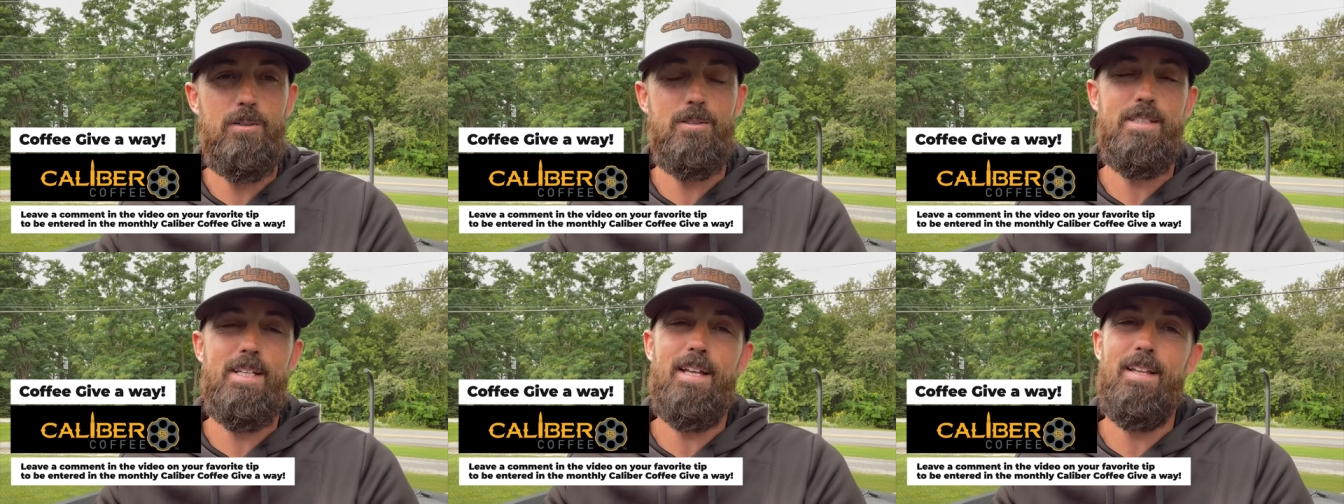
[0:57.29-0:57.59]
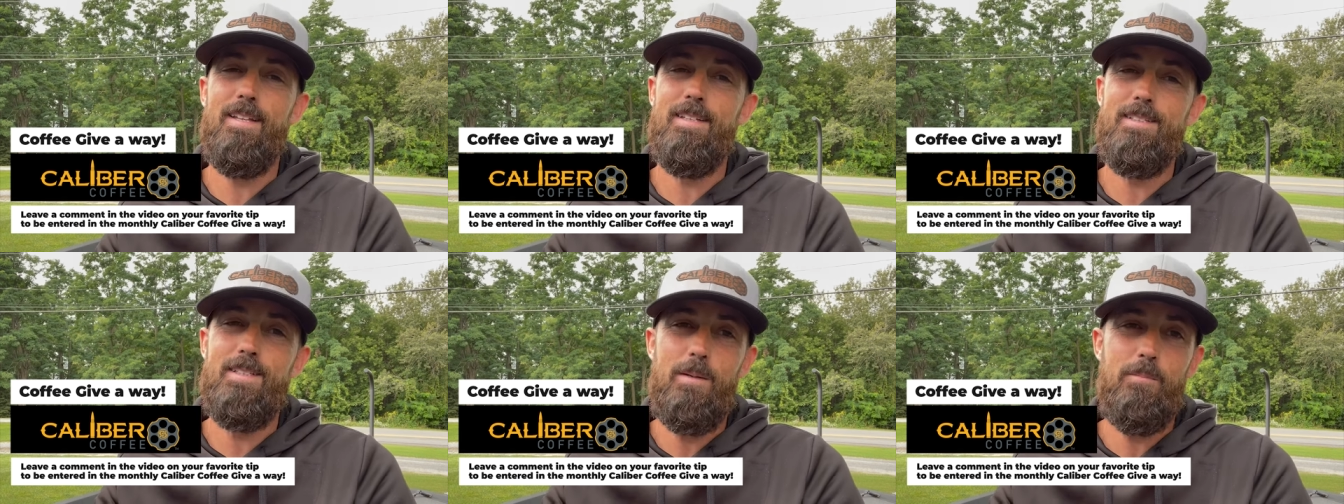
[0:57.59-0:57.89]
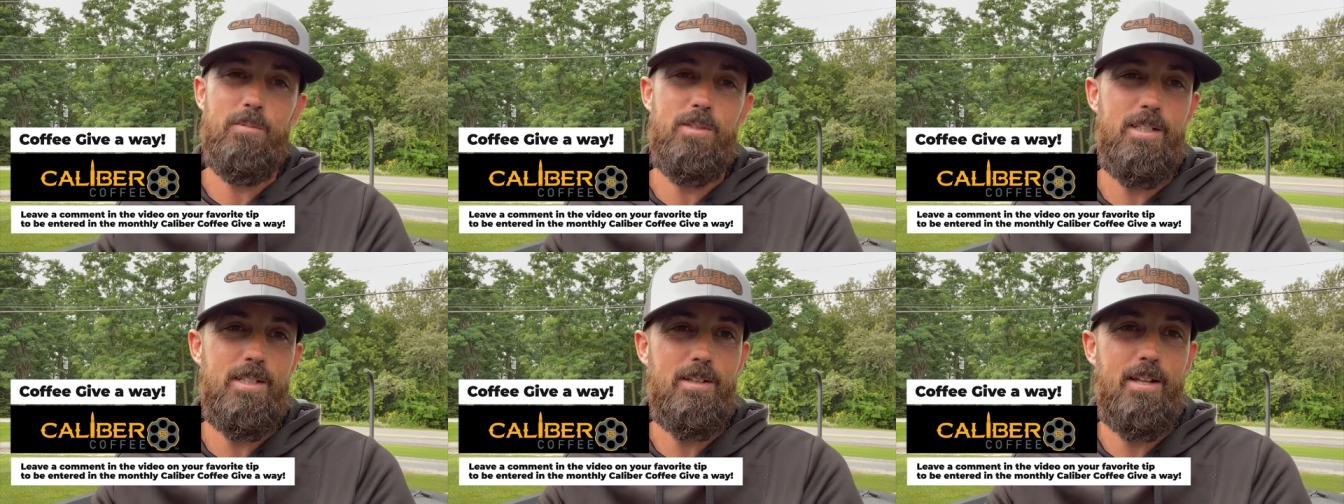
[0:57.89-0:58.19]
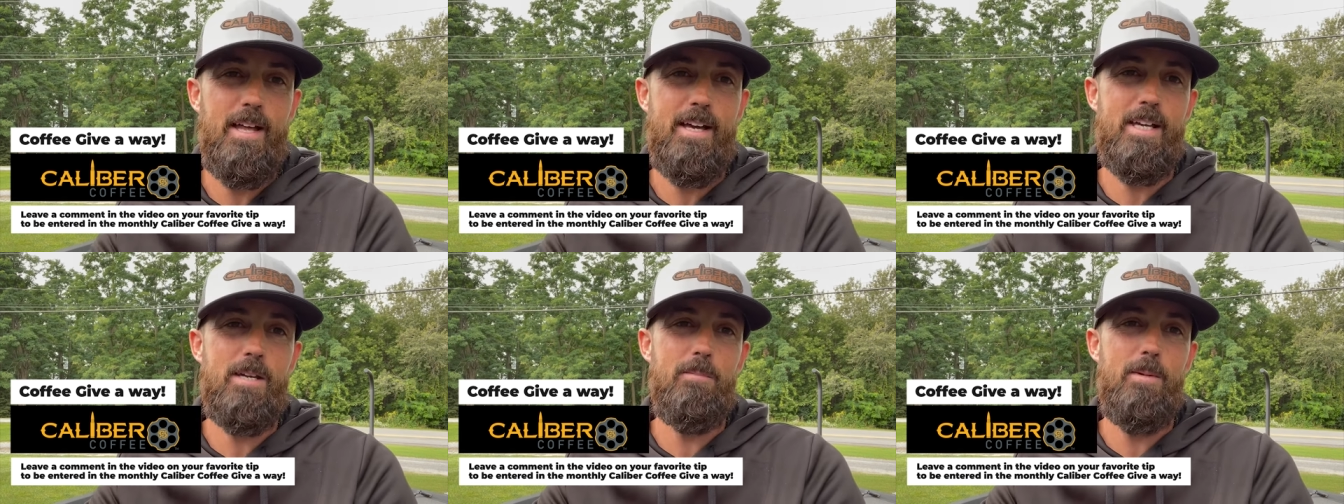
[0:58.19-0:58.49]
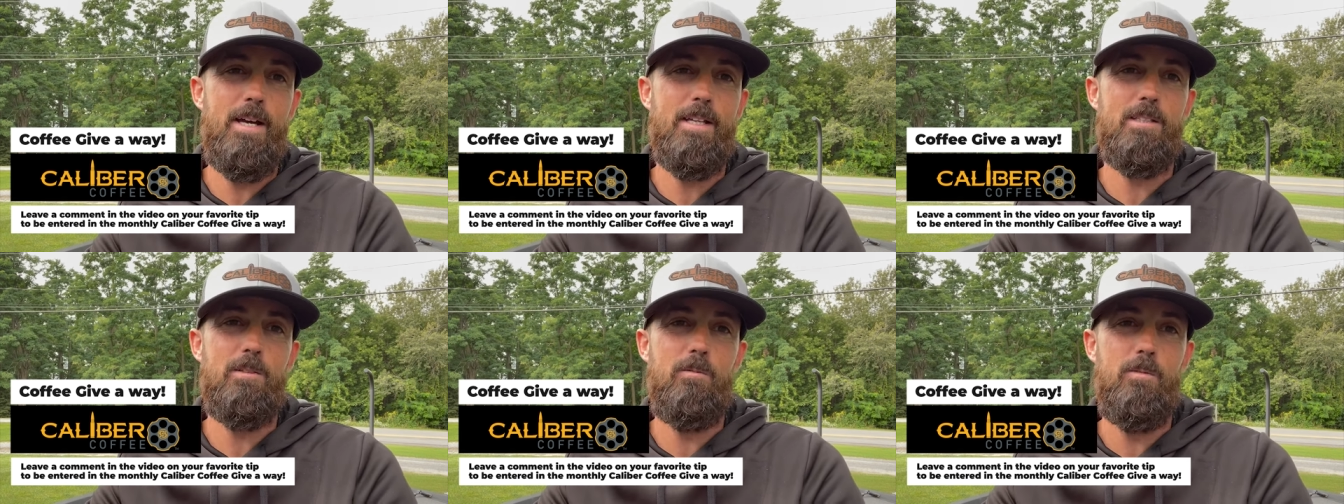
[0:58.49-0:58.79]
tell us something you like
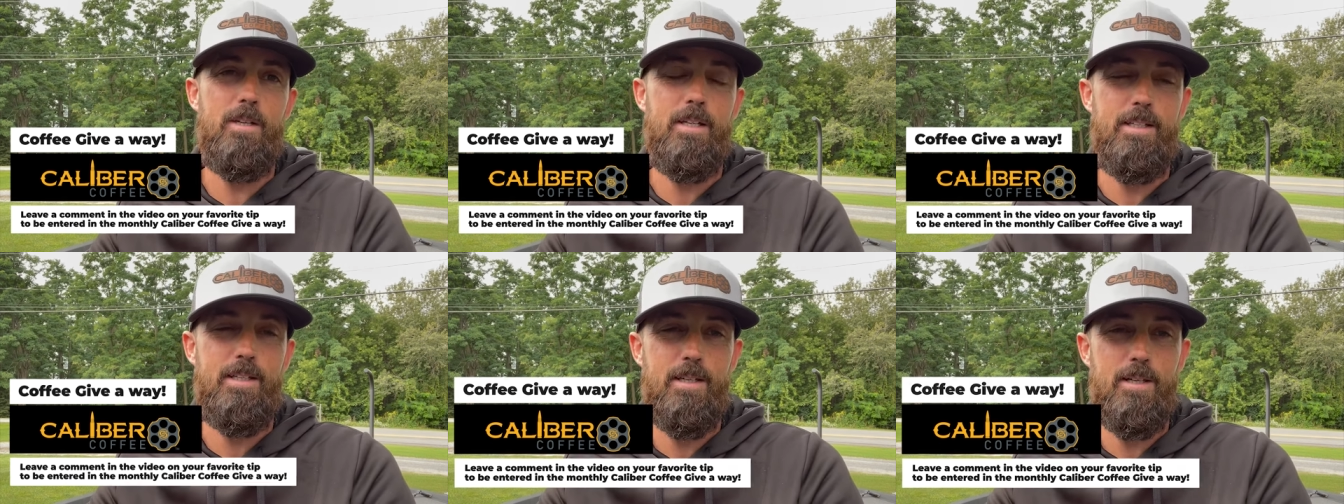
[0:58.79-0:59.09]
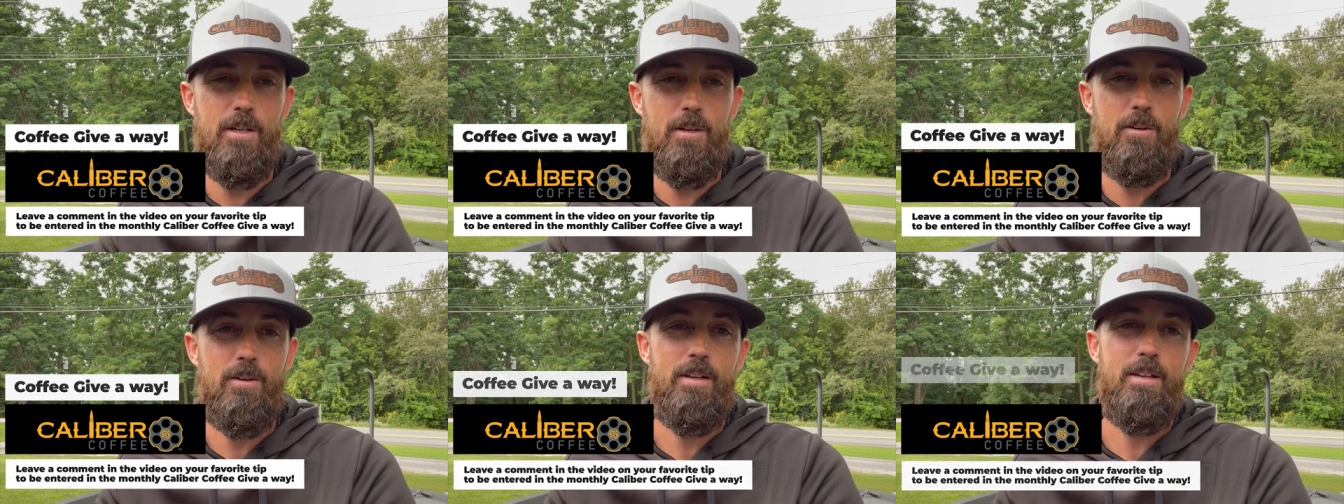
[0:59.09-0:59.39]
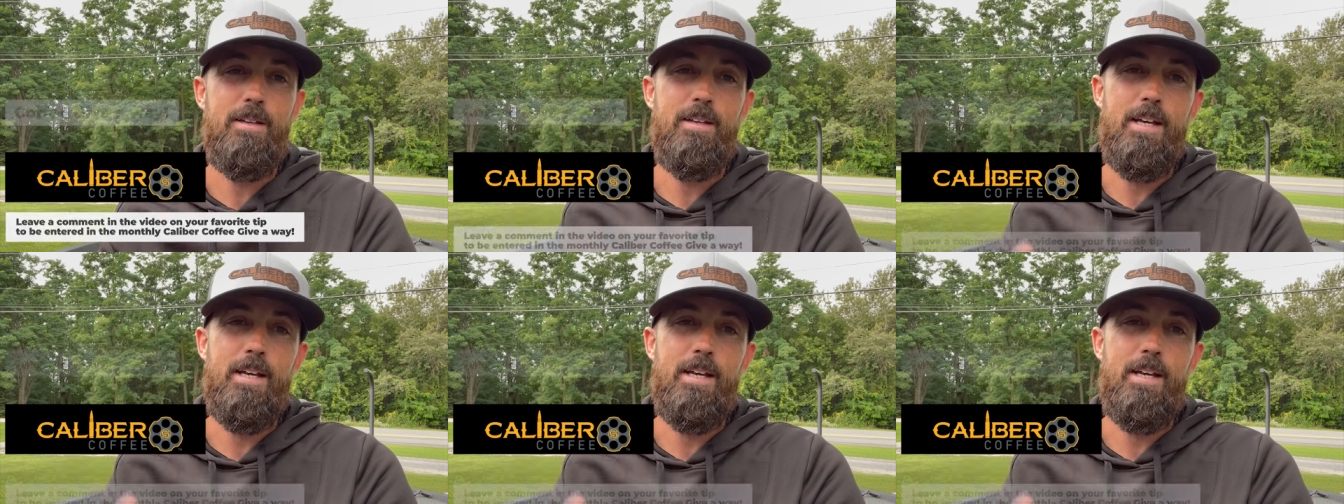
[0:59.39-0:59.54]
about the video,